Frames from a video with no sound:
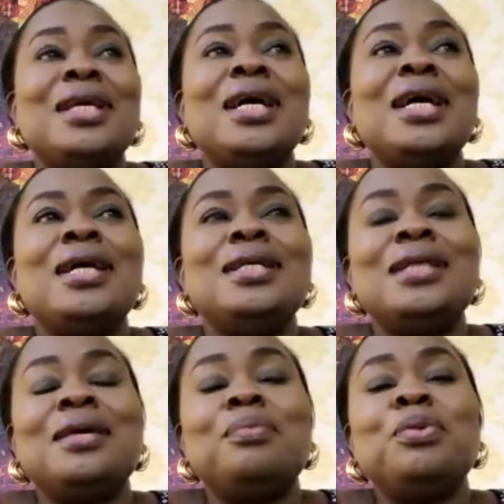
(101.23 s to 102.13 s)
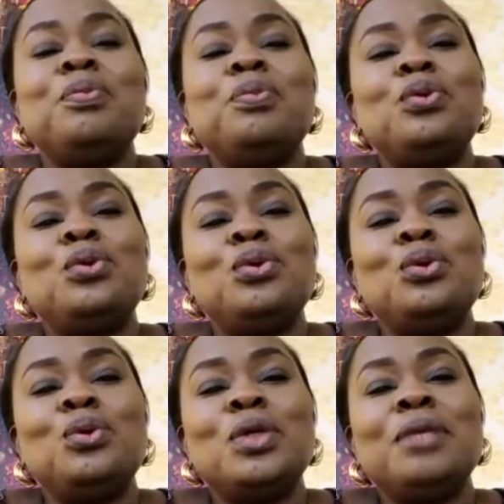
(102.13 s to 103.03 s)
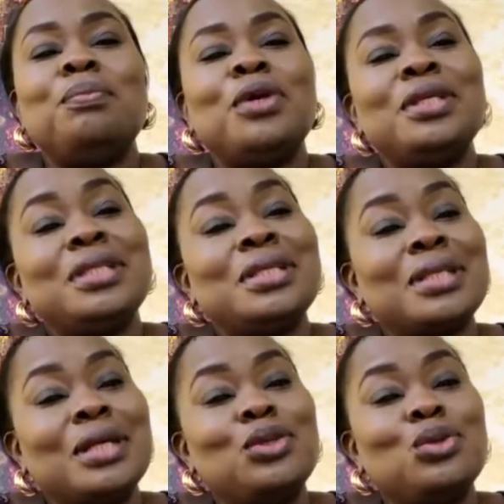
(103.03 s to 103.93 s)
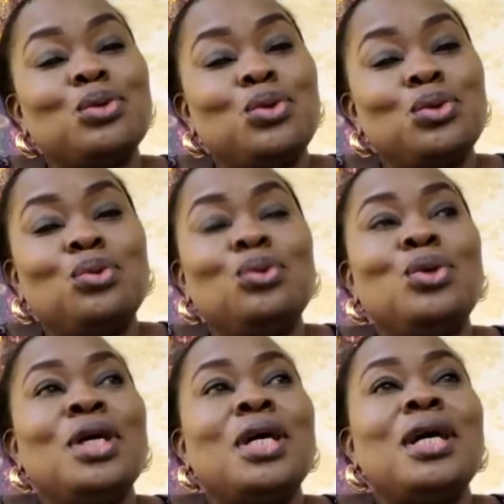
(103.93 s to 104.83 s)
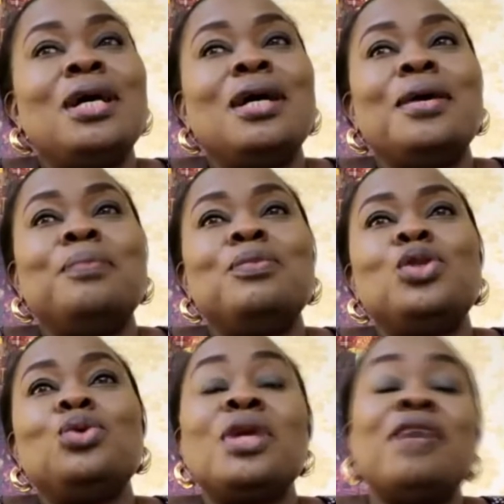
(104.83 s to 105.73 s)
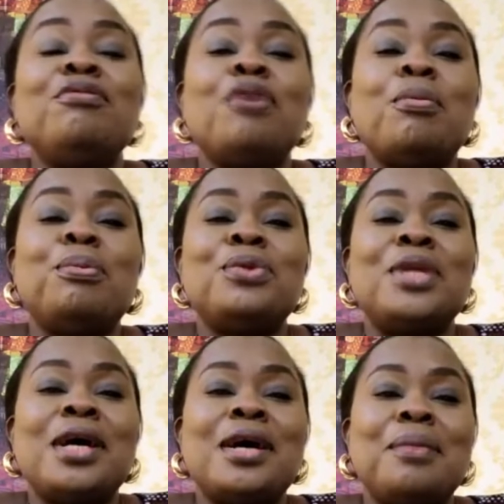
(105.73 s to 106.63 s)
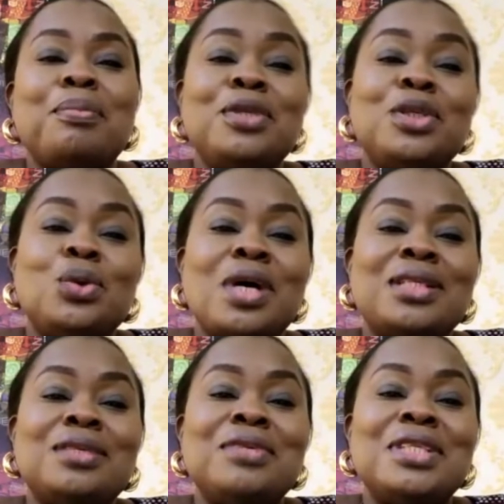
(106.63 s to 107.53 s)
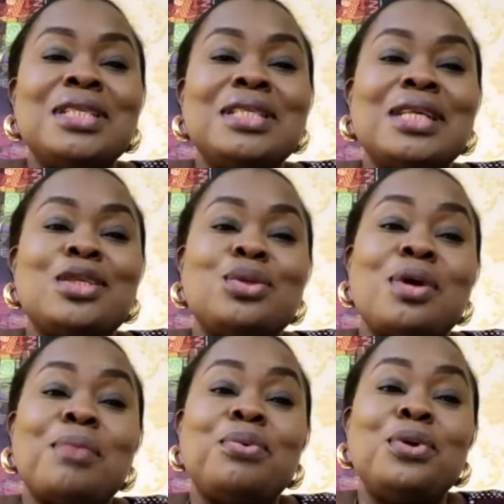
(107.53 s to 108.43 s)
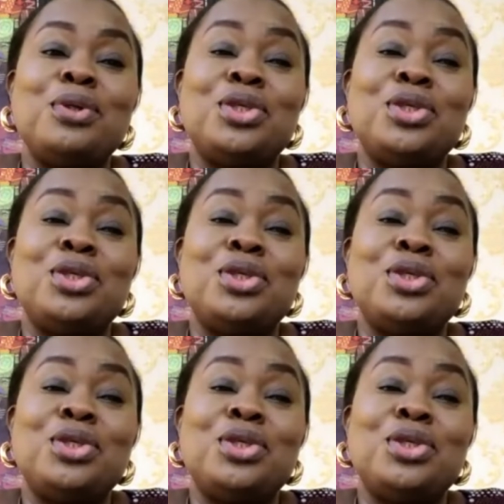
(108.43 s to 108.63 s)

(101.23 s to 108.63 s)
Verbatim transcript: and uh, people in politics tend to do uh, to rev up their political activities as you approach